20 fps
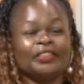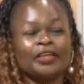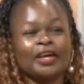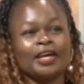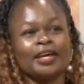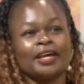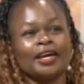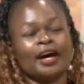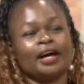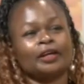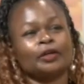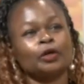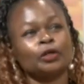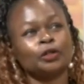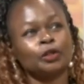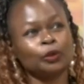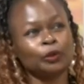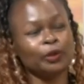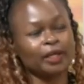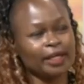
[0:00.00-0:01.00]
They are
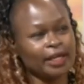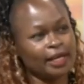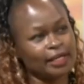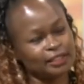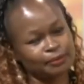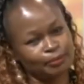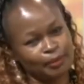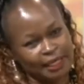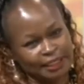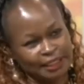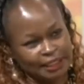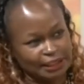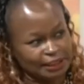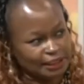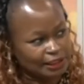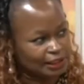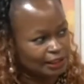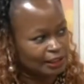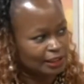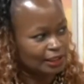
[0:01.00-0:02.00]
not looking at
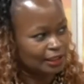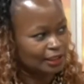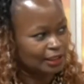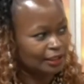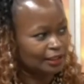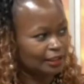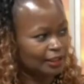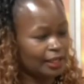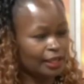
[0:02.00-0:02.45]
parties.